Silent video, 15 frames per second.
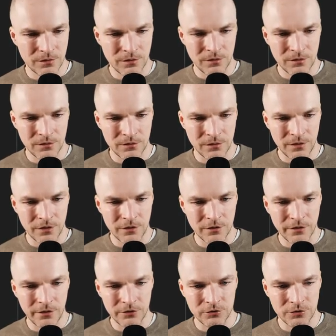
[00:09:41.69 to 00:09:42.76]
a
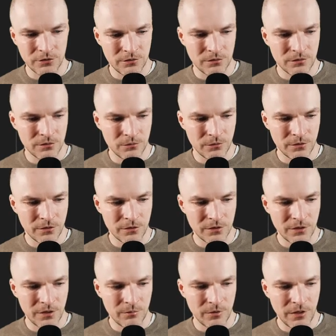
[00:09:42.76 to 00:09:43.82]
collection with the
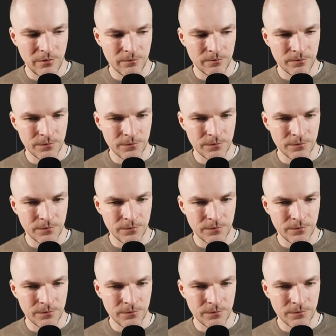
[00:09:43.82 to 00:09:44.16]
same name.